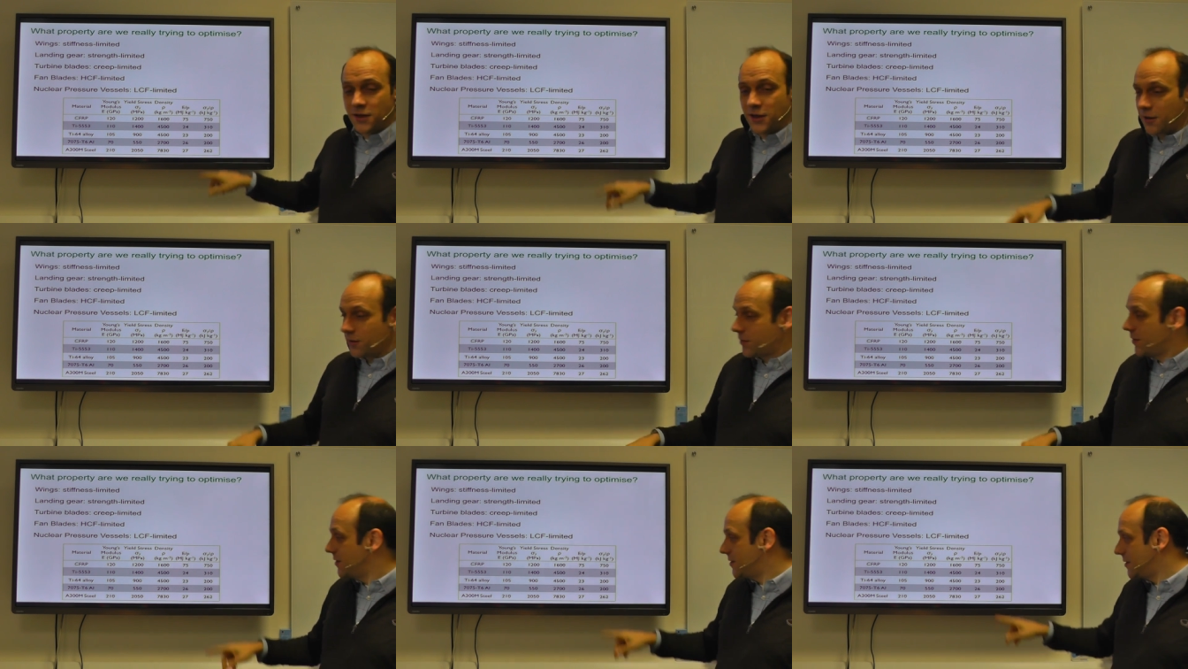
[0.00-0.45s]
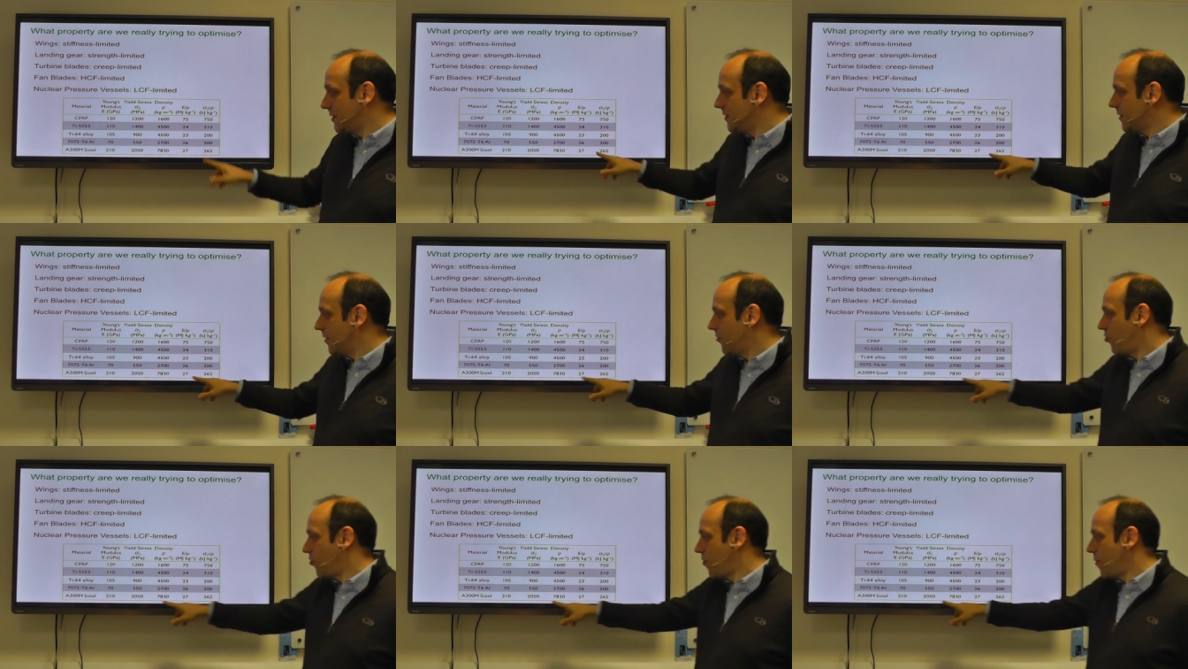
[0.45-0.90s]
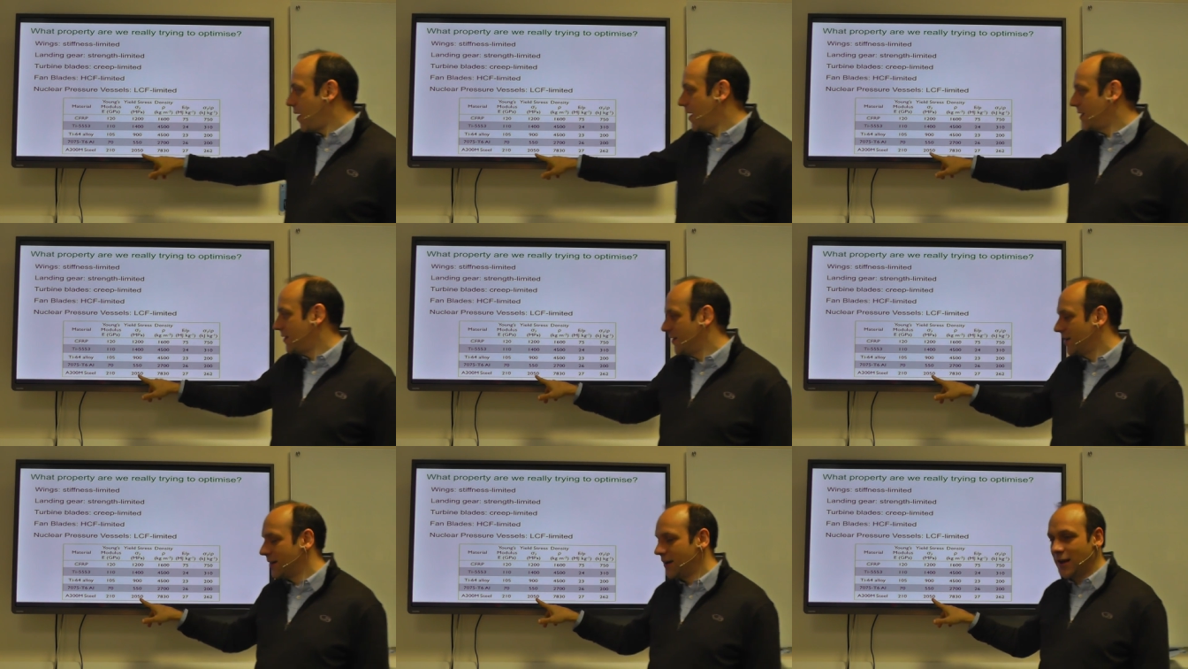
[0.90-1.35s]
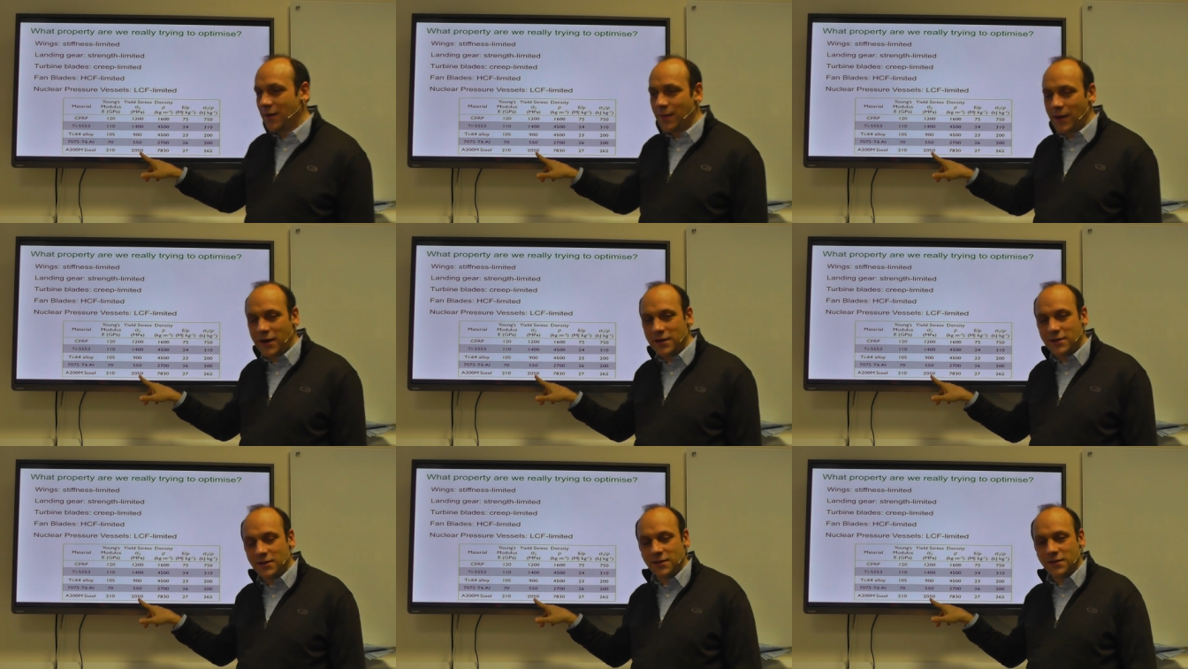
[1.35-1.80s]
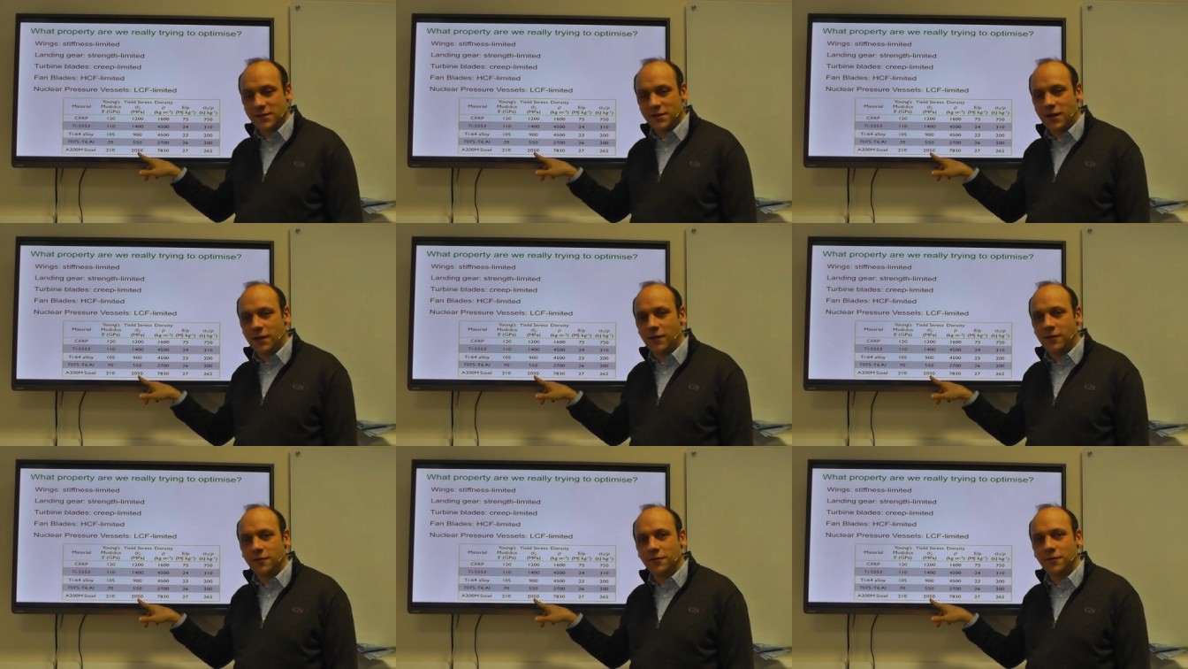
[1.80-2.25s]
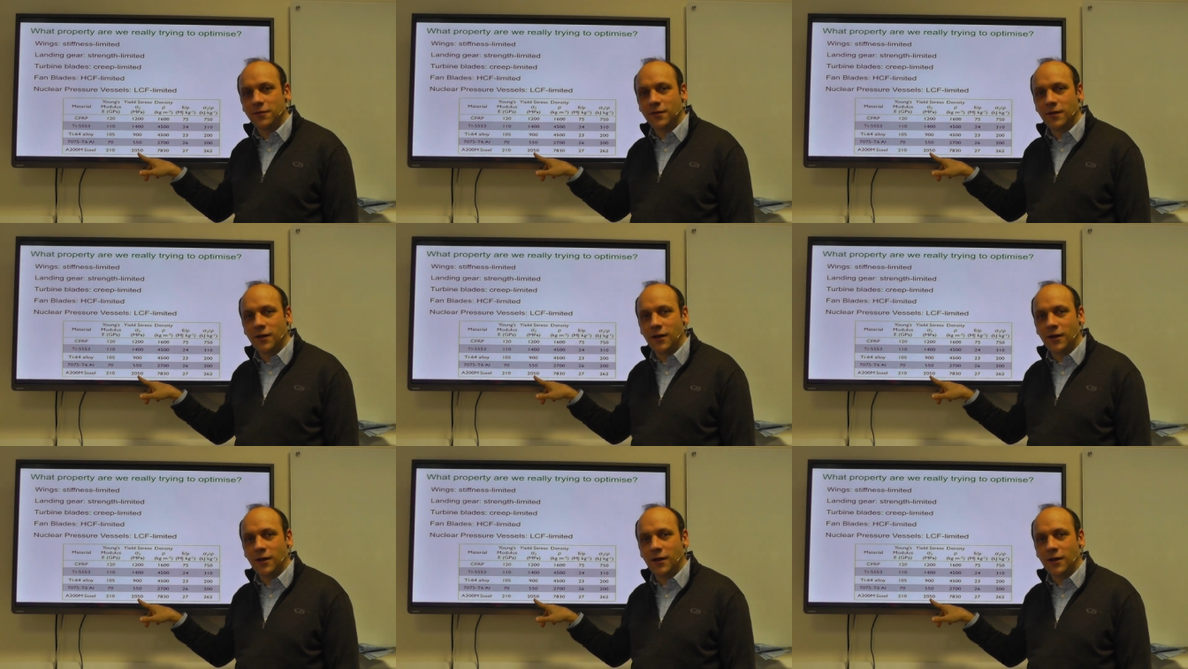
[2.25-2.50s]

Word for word: you know, this is a dramatically amazing steel.